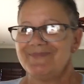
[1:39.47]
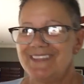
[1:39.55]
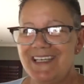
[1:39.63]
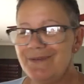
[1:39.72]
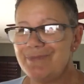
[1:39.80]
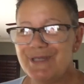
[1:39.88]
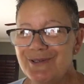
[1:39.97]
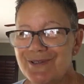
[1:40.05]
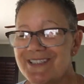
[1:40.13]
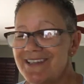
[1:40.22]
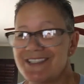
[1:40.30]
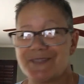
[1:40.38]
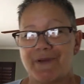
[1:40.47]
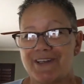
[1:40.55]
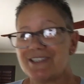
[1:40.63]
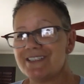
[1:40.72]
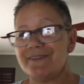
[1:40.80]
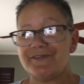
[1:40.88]
the abuser,
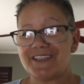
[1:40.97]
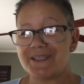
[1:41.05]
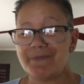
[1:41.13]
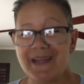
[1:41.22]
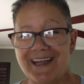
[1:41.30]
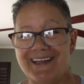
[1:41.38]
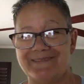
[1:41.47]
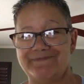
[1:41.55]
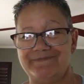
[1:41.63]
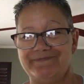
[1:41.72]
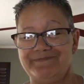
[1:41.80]
especially if it's a man.